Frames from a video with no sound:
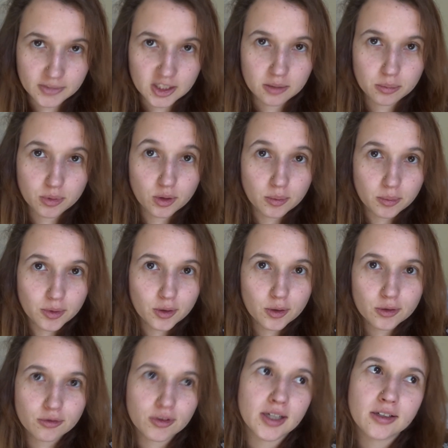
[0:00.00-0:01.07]
I bought
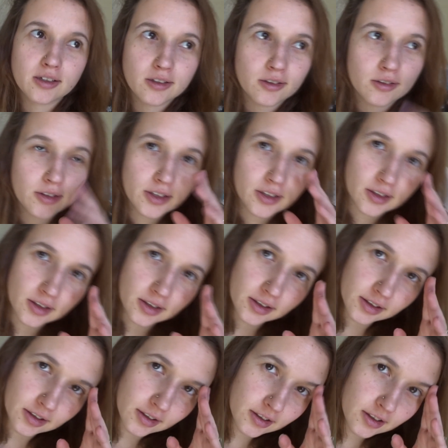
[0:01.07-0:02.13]
more Ren and Ollie
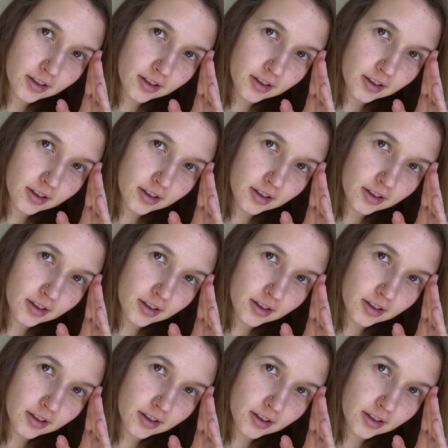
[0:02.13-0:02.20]
yarn.